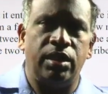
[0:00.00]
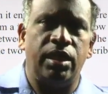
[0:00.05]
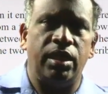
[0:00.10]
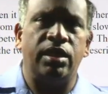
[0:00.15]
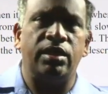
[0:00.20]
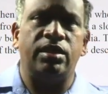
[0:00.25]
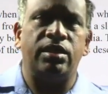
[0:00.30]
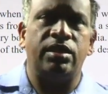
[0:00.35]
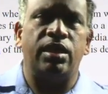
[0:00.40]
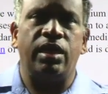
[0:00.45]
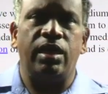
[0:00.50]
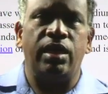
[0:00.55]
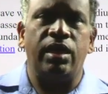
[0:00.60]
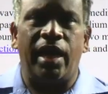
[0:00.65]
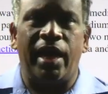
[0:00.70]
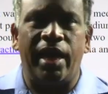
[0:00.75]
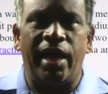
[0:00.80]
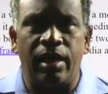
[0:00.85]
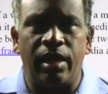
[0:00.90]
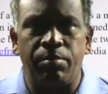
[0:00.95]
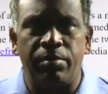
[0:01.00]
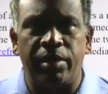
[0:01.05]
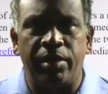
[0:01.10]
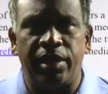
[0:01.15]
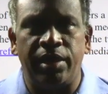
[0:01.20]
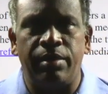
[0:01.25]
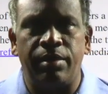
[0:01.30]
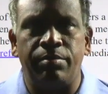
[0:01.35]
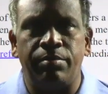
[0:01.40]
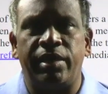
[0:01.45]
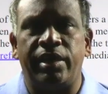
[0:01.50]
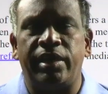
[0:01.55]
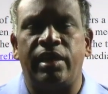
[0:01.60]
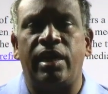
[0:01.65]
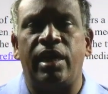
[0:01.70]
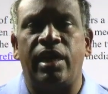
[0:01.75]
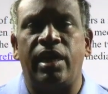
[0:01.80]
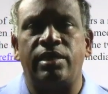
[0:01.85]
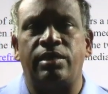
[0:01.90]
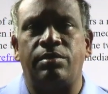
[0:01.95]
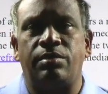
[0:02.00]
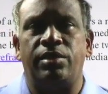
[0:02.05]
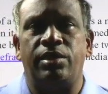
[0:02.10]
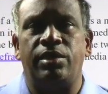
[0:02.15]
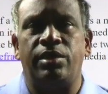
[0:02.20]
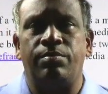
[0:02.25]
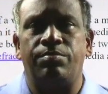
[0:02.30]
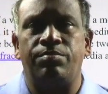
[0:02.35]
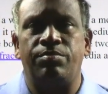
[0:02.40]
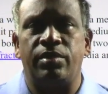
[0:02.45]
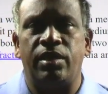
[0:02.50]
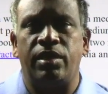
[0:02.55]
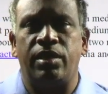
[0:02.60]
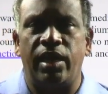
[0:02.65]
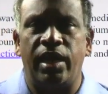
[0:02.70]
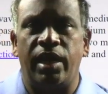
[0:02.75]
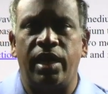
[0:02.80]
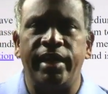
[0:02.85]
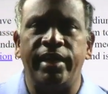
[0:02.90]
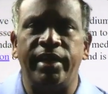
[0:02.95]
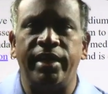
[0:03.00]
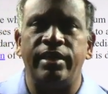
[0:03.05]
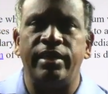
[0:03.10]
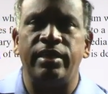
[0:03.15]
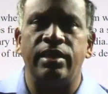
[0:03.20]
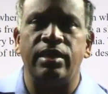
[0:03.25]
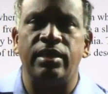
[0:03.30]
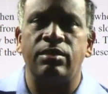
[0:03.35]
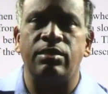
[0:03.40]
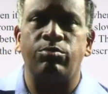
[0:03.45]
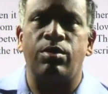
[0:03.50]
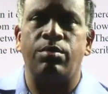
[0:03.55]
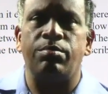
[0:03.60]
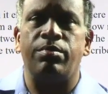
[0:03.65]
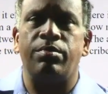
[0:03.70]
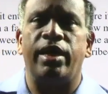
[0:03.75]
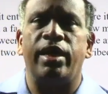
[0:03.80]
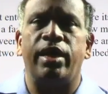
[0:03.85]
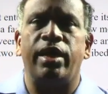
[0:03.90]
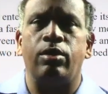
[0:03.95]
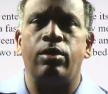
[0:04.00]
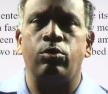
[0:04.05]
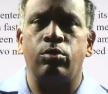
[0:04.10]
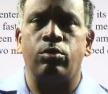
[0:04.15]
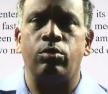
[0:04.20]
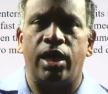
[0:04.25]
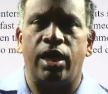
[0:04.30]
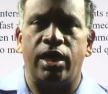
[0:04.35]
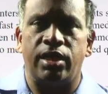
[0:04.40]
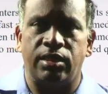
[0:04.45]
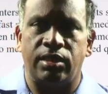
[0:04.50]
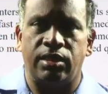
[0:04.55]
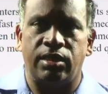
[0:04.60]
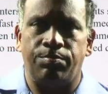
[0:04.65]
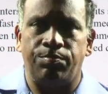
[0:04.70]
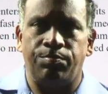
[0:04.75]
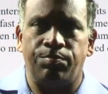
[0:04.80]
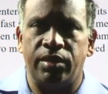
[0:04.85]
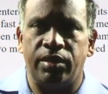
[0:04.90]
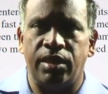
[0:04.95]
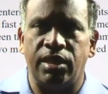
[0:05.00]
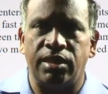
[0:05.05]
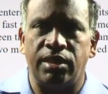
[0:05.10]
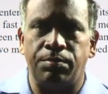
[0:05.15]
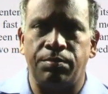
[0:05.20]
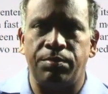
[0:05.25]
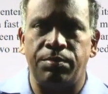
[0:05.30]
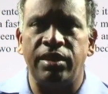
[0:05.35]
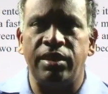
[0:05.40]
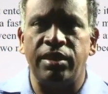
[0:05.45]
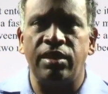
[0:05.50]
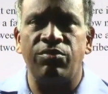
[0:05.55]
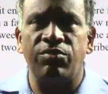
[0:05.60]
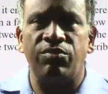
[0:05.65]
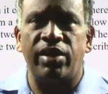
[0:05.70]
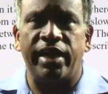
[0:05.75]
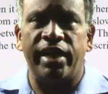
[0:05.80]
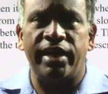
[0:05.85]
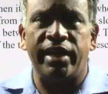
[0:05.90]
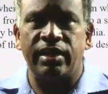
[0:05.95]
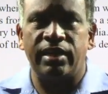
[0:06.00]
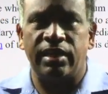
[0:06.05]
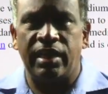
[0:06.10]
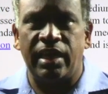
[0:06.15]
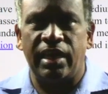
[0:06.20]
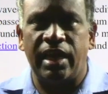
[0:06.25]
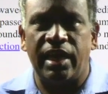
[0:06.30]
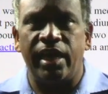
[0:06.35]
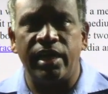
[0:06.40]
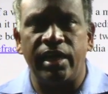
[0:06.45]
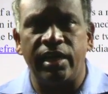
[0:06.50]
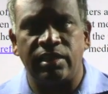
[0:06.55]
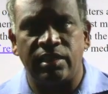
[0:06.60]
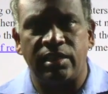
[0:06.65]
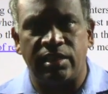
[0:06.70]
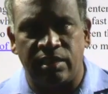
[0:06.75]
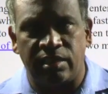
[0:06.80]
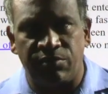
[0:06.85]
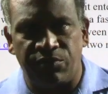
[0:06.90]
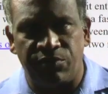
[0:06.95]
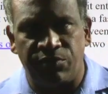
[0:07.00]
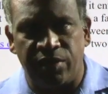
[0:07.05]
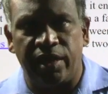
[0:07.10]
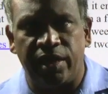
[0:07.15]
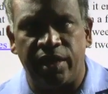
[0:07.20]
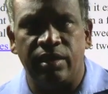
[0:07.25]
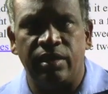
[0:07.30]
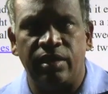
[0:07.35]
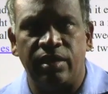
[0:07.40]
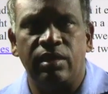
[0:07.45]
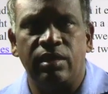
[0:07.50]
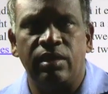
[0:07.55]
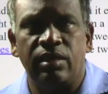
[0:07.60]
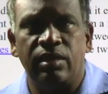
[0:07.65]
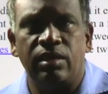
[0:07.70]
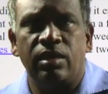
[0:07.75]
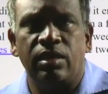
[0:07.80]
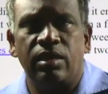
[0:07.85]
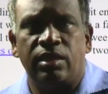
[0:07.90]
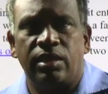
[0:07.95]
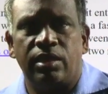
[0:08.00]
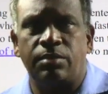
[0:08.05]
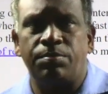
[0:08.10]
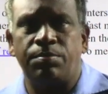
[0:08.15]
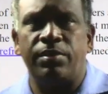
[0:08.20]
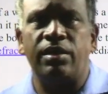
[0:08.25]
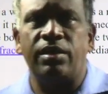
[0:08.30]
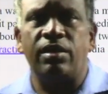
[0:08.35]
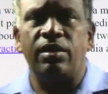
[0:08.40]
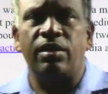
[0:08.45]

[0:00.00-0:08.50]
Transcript: is a air medium and glass medium. Light enters from air to glass. The speed of light in air is different. The speed of